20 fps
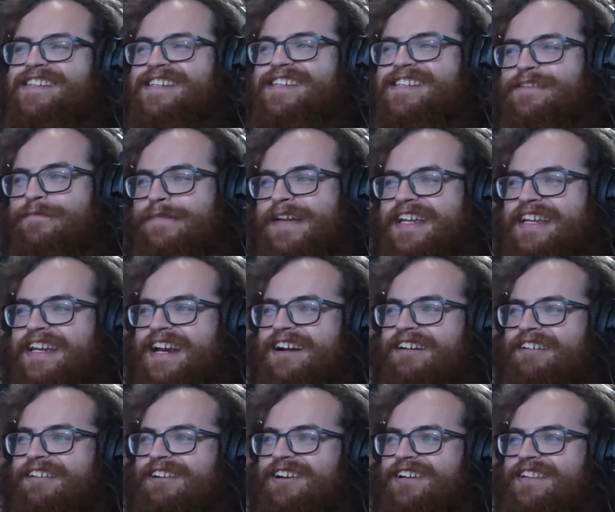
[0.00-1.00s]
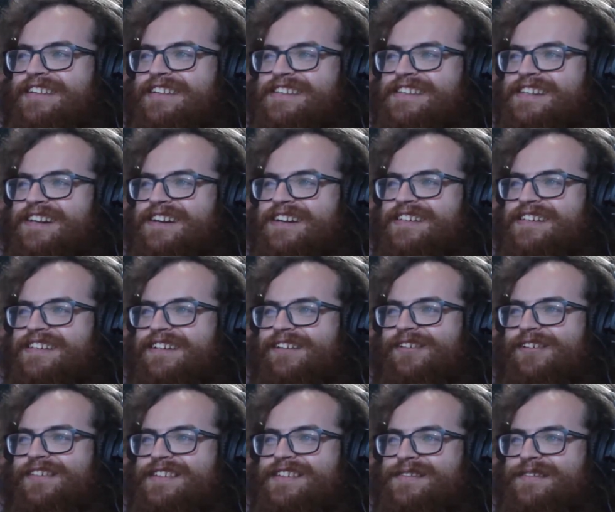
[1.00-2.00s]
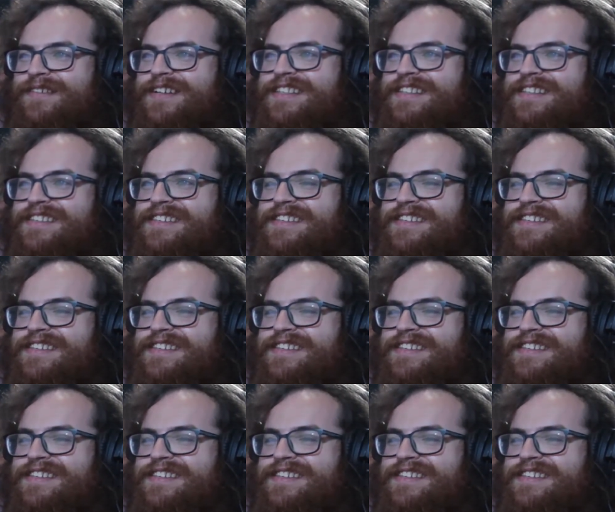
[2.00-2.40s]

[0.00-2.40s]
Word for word: The main character in this series, he always wins.